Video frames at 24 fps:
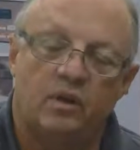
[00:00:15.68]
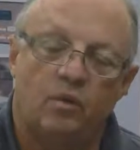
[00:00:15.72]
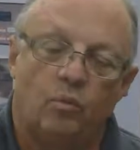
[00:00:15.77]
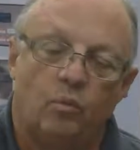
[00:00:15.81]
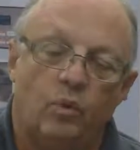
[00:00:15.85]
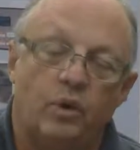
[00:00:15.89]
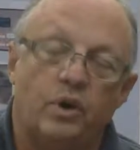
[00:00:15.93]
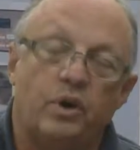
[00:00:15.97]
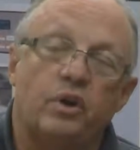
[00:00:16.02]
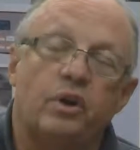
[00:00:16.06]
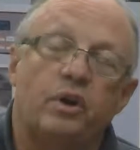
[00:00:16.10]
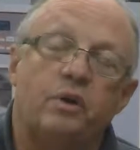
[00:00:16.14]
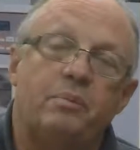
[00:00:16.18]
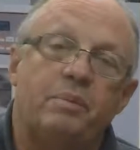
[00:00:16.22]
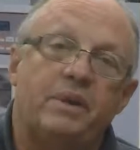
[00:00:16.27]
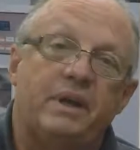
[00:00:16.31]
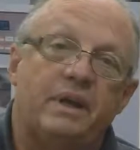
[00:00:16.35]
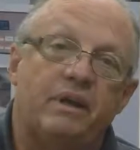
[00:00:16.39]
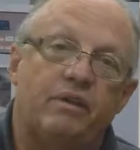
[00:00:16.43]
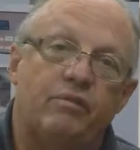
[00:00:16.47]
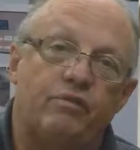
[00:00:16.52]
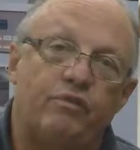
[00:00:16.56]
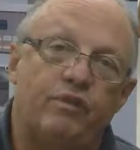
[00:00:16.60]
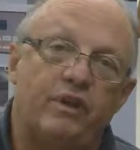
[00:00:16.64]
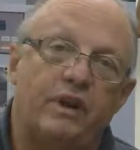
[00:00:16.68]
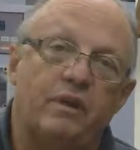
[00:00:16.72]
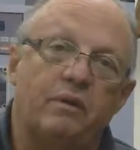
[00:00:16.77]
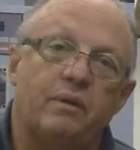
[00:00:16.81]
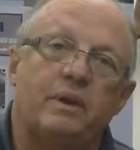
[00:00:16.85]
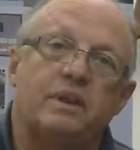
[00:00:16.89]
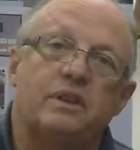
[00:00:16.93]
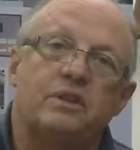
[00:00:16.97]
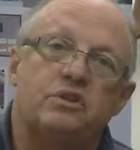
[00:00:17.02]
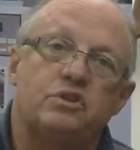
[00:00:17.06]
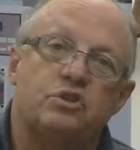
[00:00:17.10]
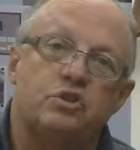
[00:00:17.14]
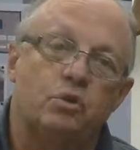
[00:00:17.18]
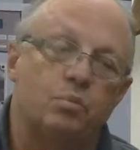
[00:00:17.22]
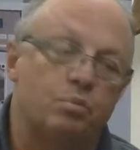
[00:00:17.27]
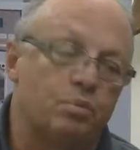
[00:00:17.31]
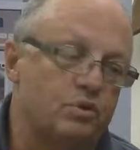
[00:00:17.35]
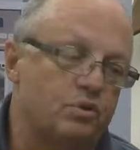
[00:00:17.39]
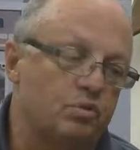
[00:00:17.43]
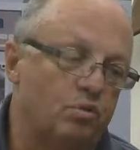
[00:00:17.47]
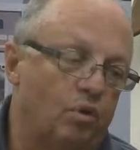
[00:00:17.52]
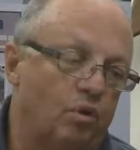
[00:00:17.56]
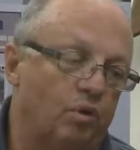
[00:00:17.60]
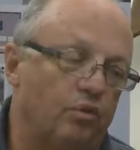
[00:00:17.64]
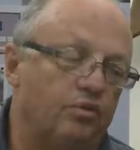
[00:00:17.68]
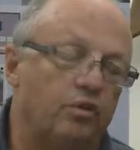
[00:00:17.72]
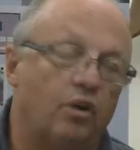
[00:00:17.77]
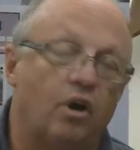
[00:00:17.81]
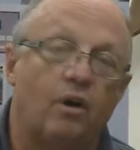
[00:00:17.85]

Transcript: where you're going to be configuring the Supertrol's